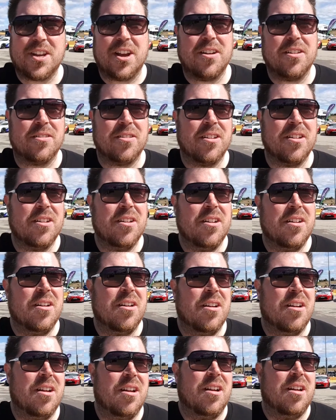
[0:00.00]
So
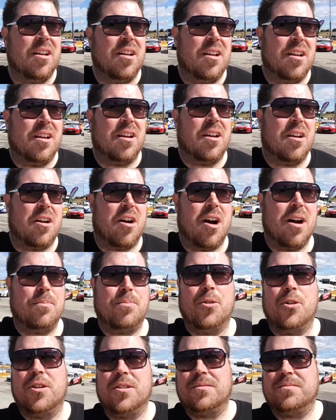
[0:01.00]
I
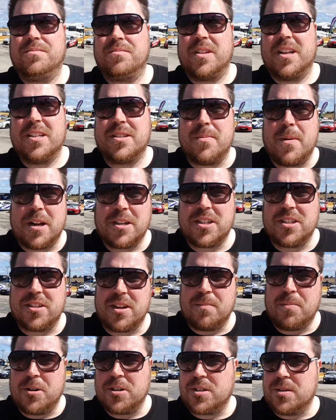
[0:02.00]
bought as much as
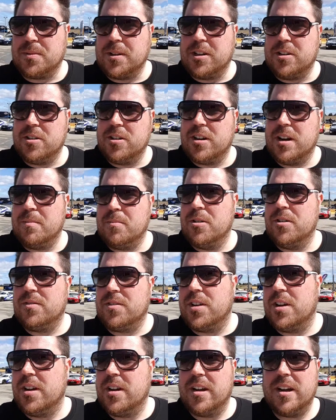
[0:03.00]
I possibly could. I
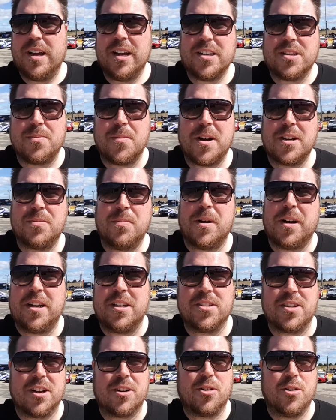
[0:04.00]
moved as much money
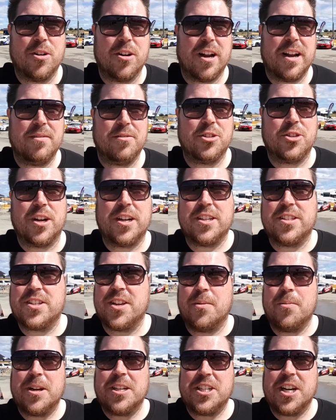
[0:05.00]
as I could. I even tried to
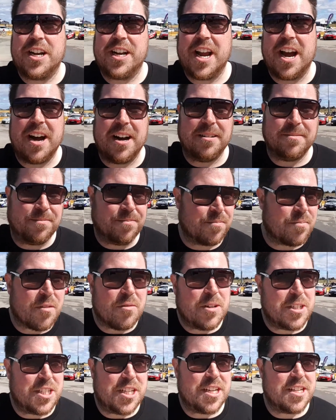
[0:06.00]
sell my
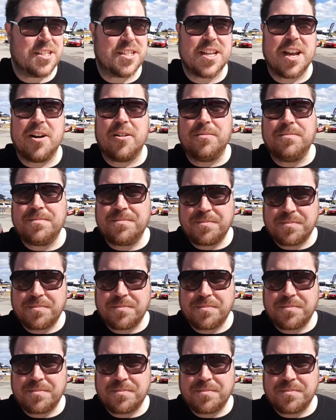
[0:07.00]
GTR, which didn't sell.